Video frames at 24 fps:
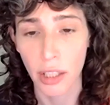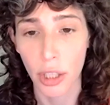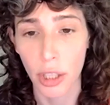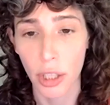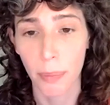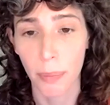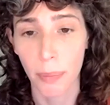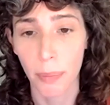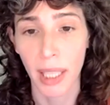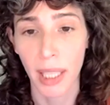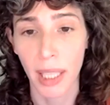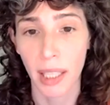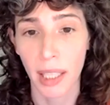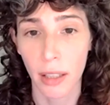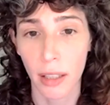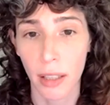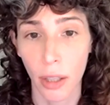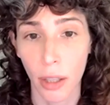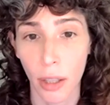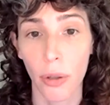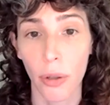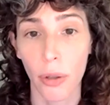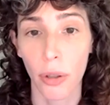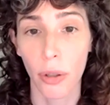to be
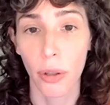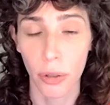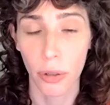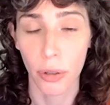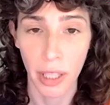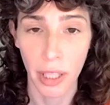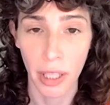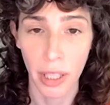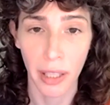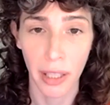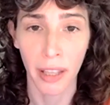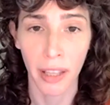local to the